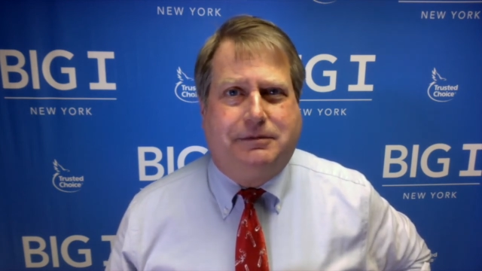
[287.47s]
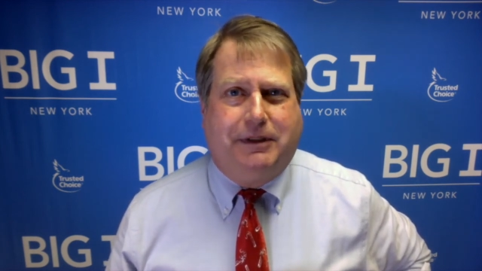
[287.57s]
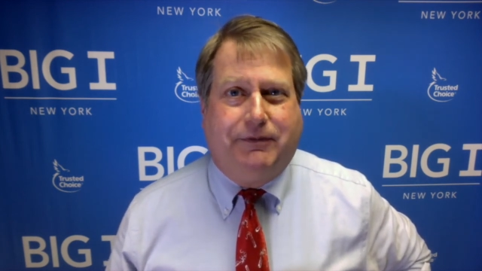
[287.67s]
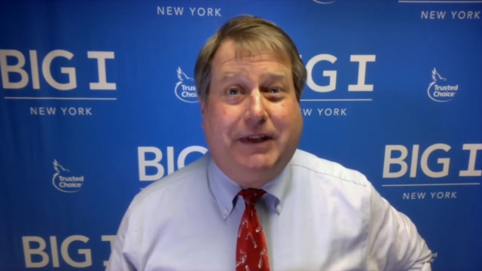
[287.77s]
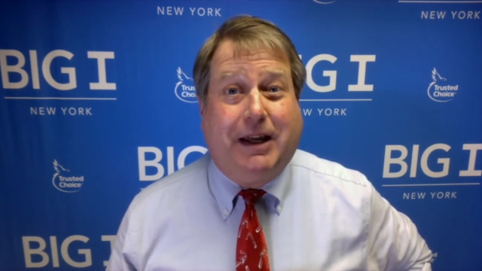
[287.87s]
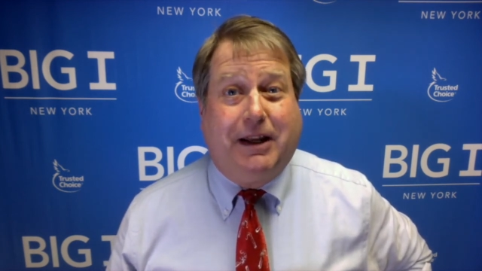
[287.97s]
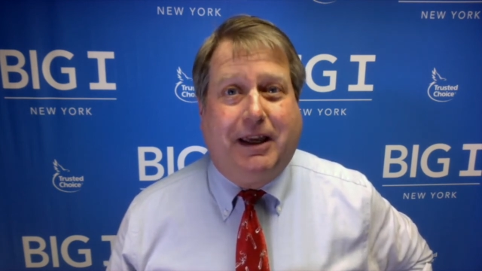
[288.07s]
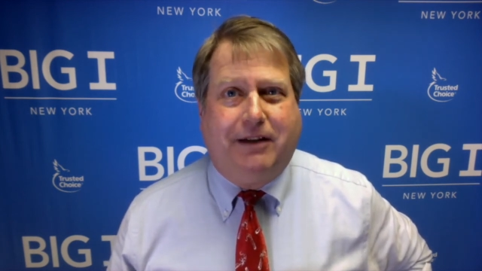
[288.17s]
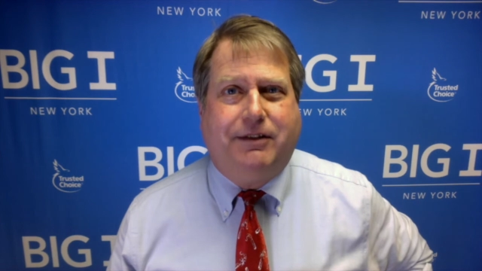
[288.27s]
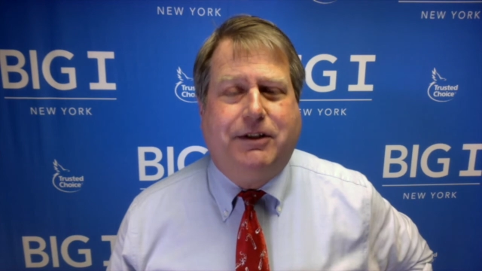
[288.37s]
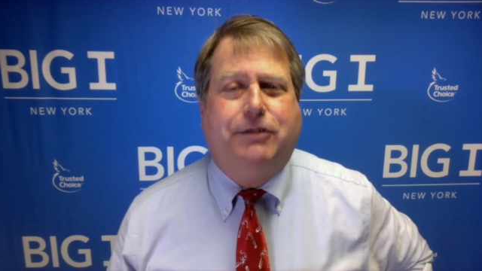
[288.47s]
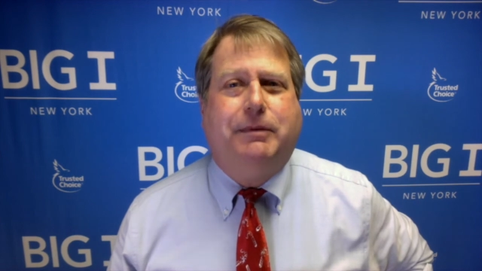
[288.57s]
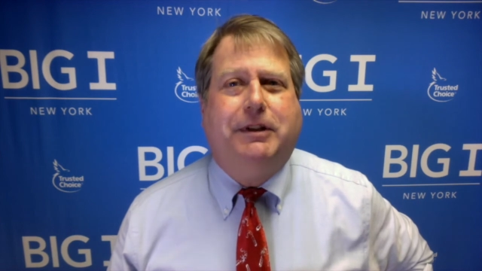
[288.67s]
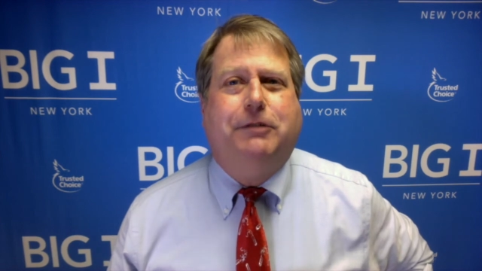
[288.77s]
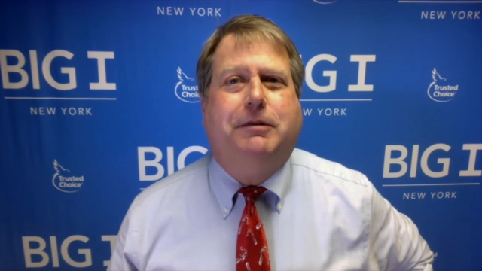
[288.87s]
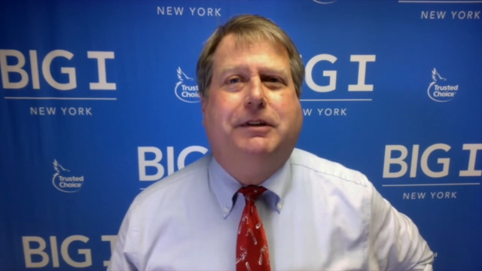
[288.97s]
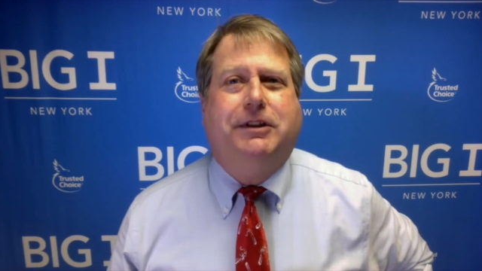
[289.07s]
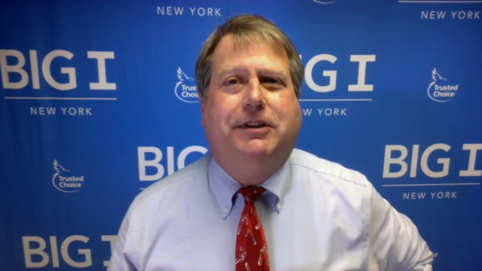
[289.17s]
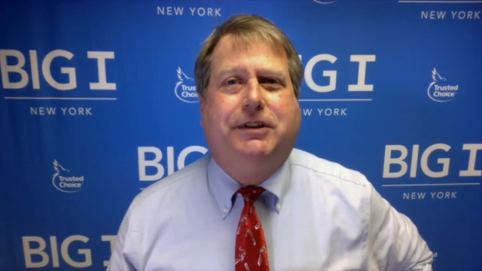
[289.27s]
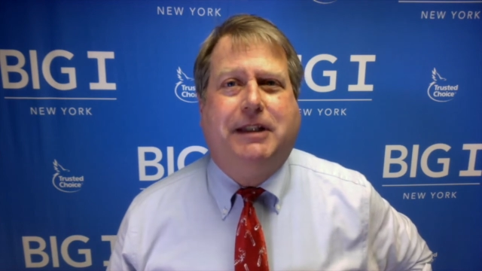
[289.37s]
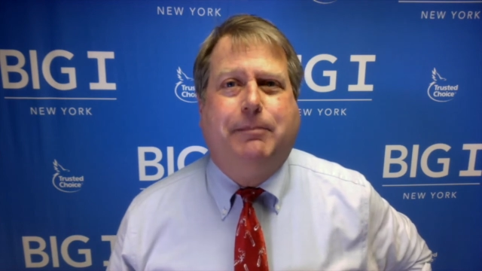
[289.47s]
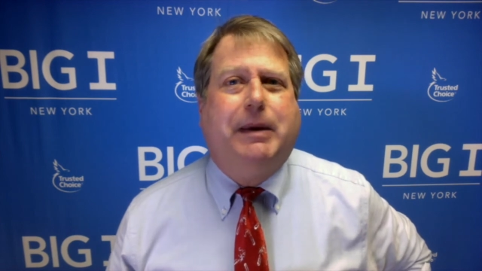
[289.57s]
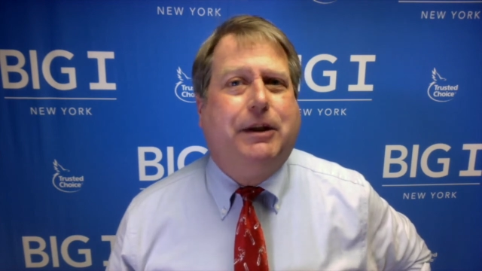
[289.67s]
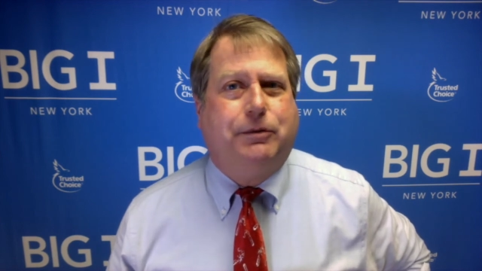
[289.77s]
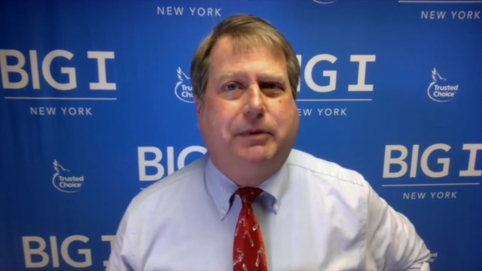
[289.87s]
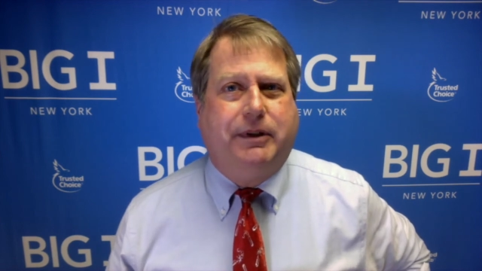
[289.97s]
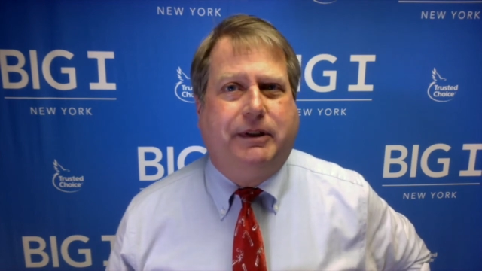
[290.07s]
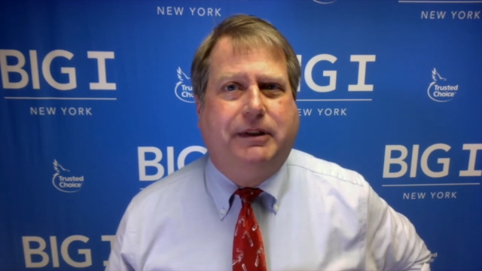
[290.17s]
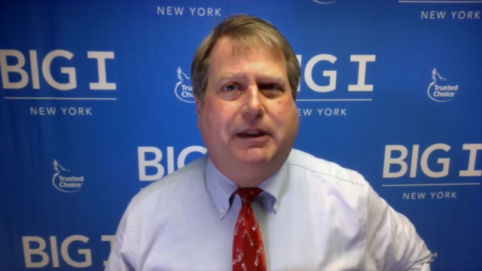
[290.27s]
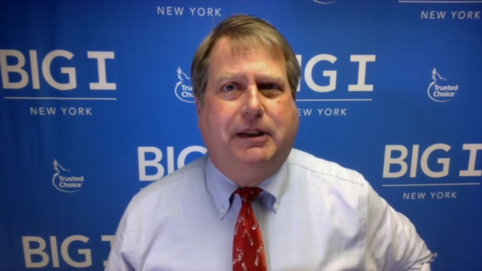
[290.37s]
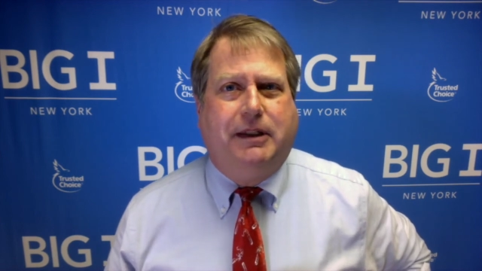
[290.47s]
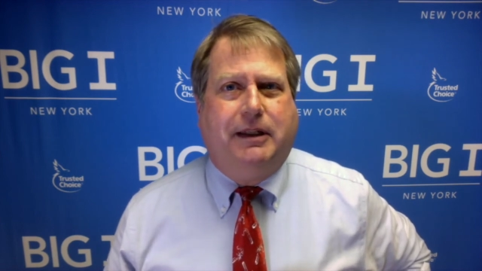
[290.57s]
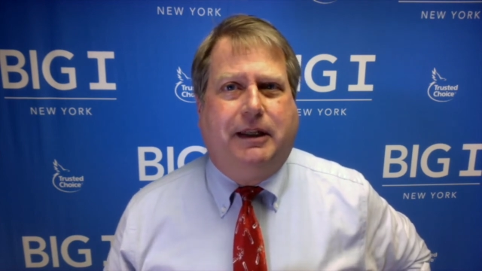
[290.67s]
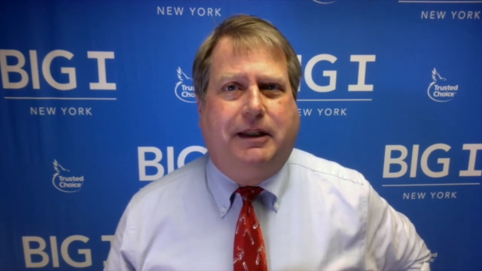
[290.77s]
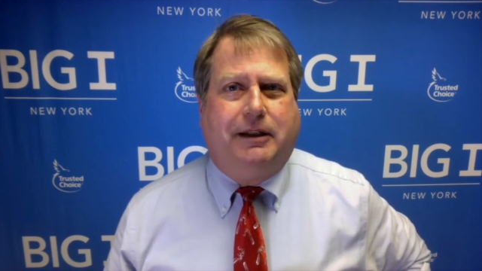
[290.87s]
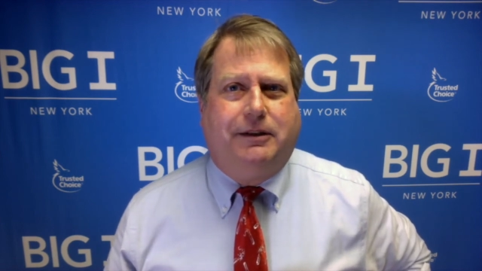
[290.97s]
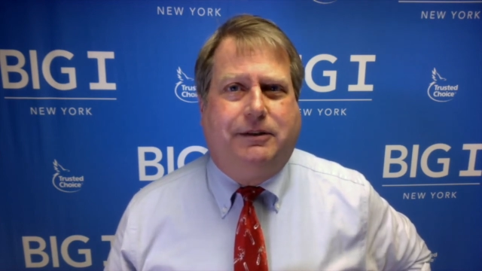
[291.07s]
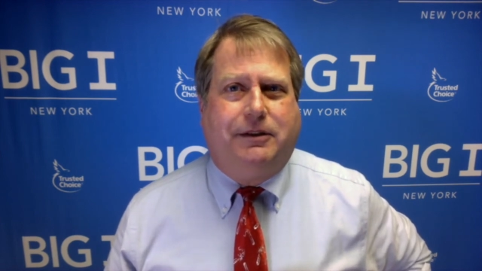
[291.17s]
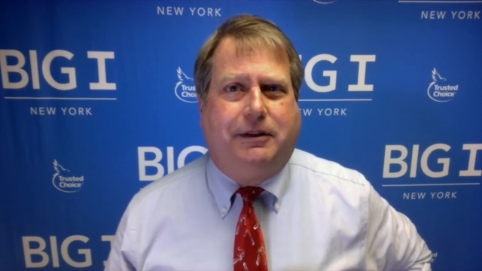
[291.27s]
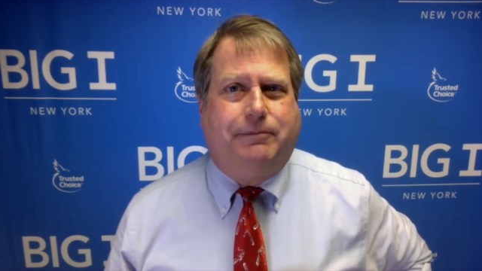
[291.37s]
if not ahead of this, we need to at least keep pace with it and